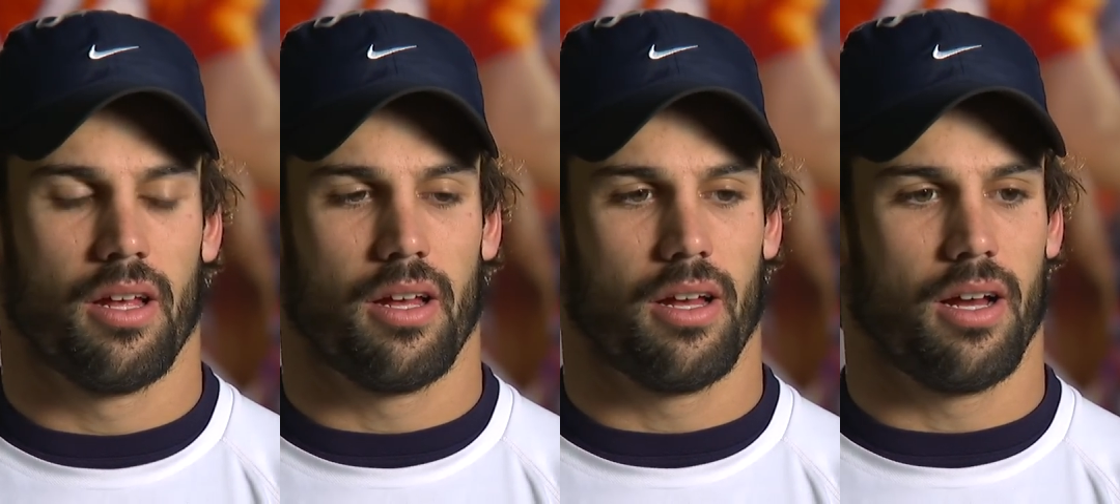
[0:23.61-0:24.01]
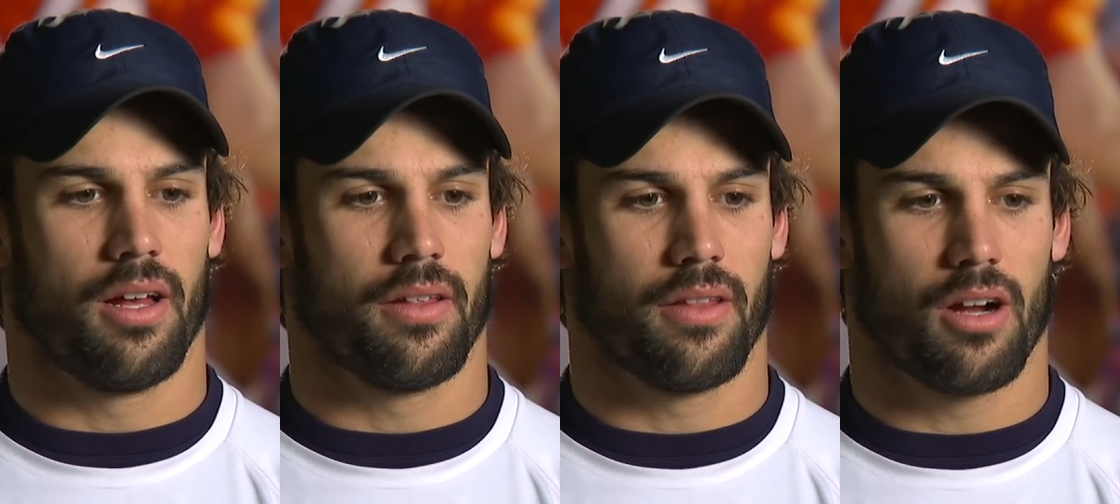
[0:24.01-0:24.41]

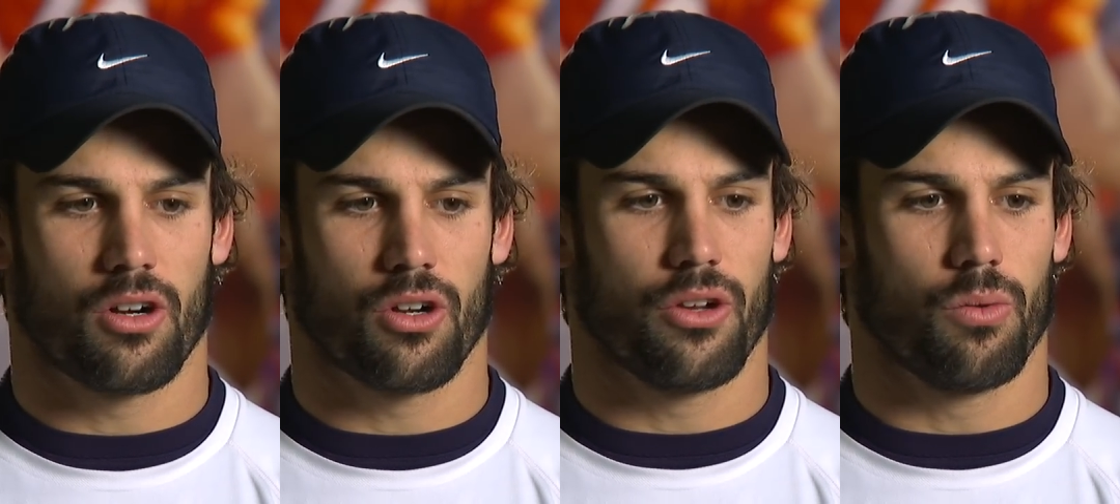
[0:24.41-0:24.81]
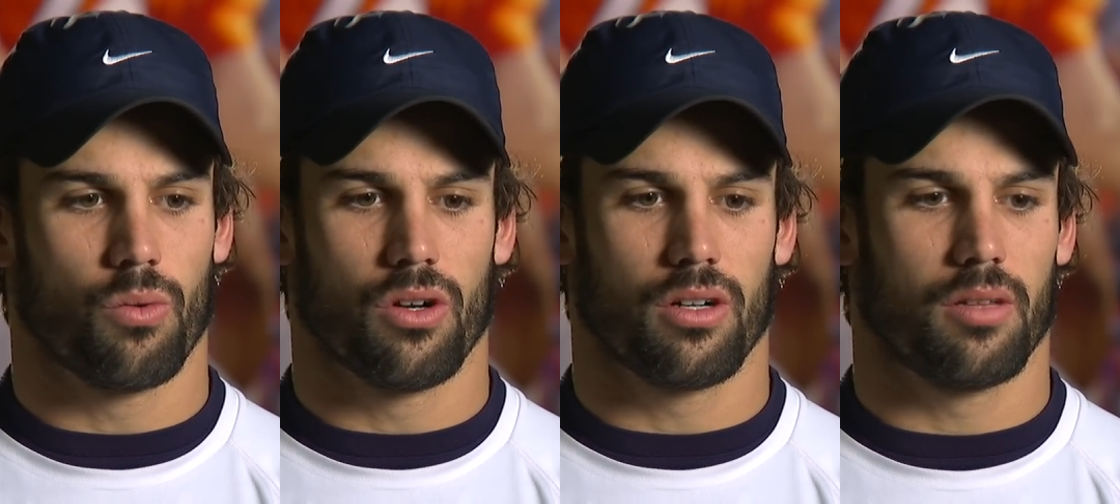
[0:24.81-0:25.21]
the harder you
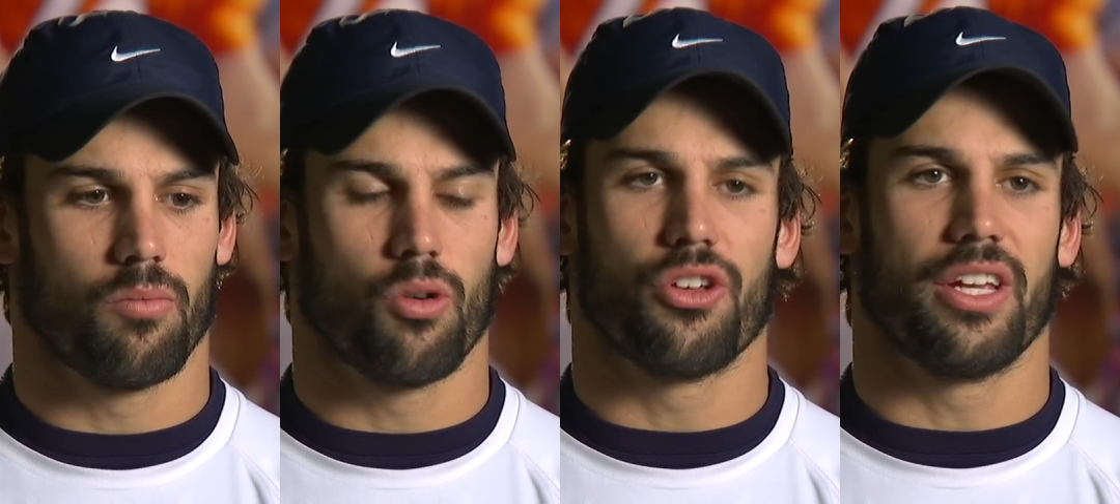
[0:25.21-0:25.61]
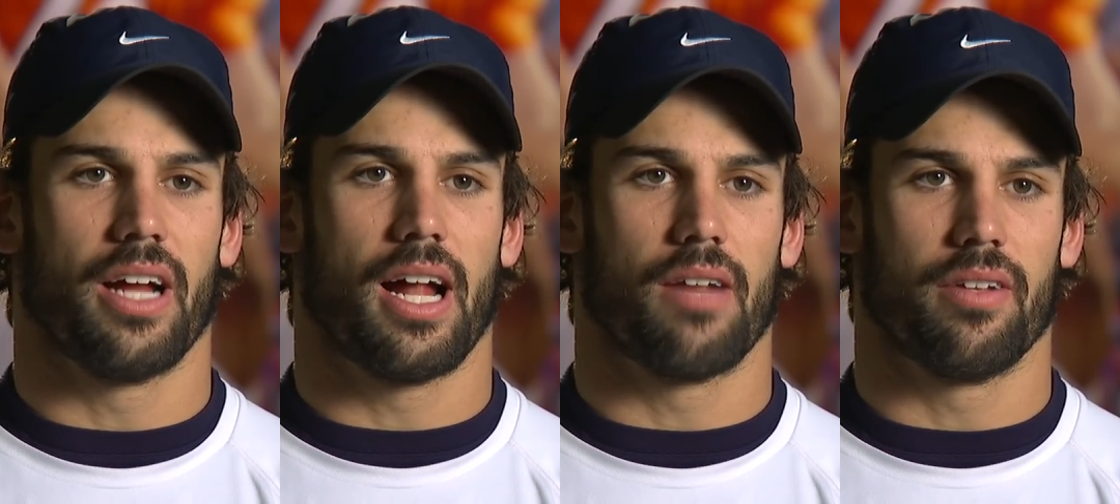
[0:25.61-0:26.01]
work, the more you get
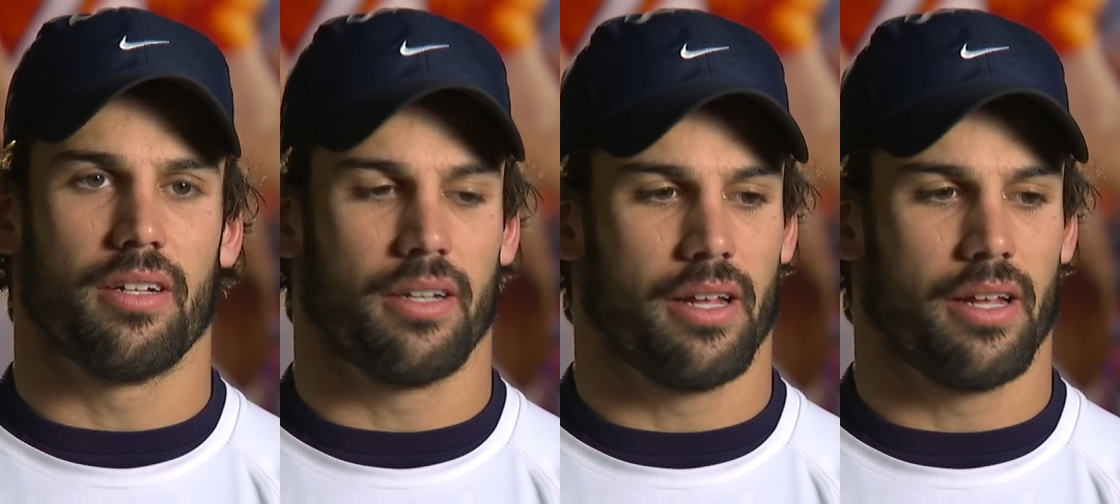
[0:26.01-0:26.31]
out of it.